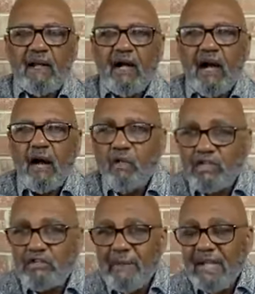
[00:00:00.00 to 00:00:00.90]
uh, I
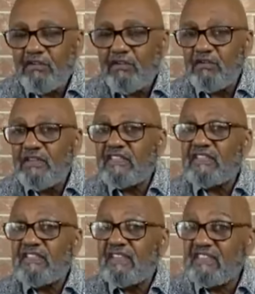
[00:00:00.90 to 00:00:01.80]
want to remind you this
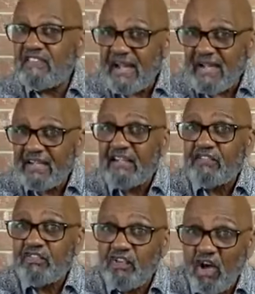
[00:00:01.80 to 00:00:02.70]
is the second
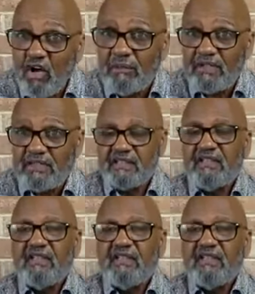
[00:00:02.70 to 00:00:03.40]
installment